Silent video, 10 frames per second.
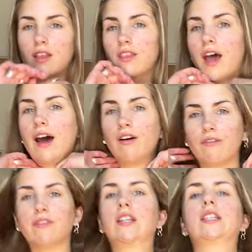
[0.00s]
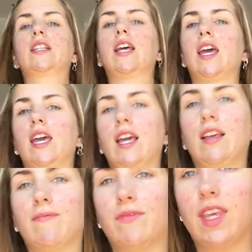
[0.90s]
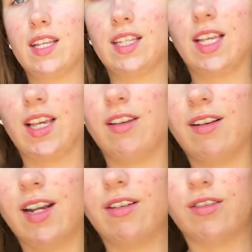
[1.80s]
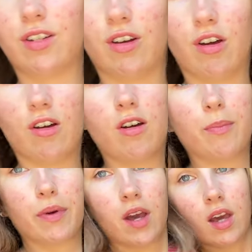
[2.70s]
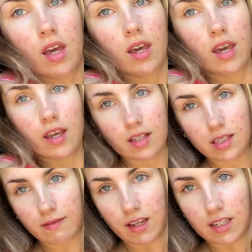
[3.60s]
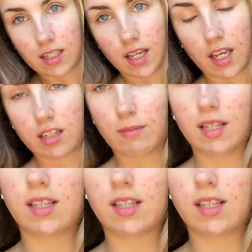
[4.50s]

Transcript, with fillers: The outfit today, this cute little top, it's vintage Miss